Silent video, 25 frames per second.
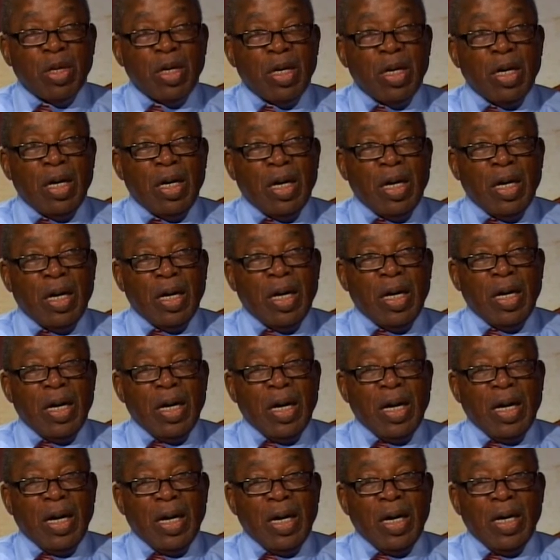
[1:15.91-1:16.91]

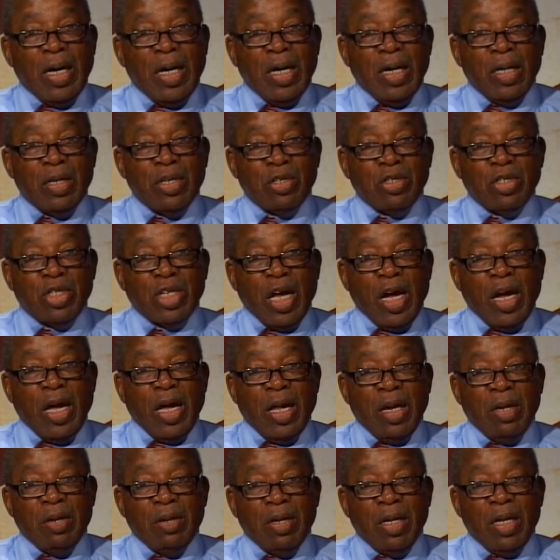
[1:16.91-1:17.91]
I
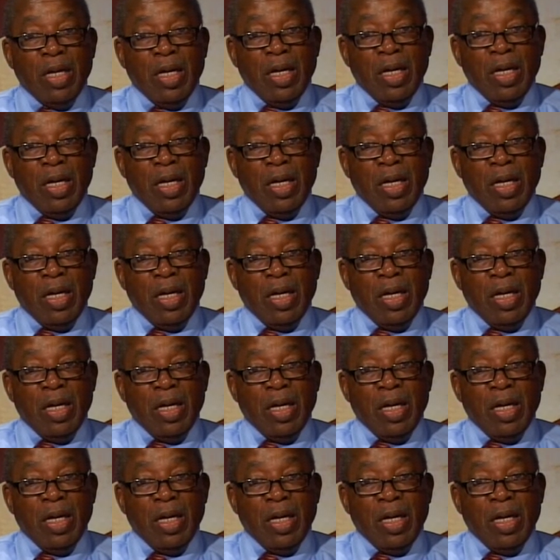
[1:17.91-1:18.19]
understand